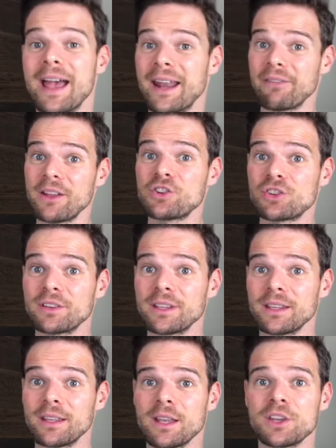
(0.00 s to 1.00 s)
and
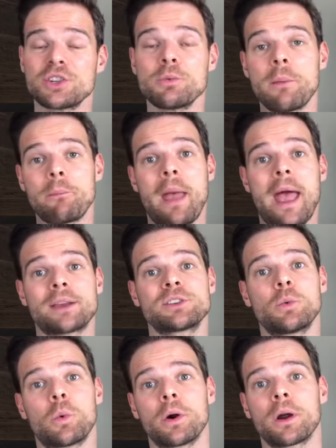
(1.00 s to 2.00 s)
eventually she went back
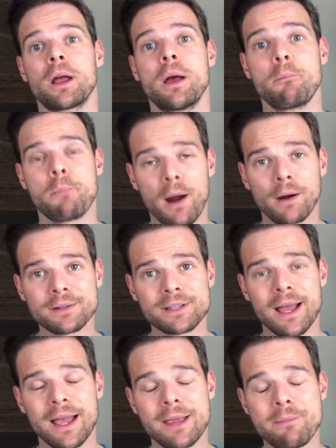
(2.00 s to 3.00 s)
to work
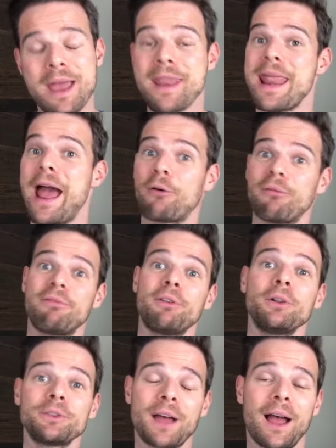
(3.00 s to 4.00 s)
part-time and now
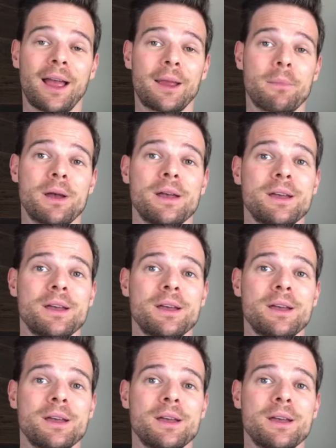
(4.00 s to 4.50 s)
full-time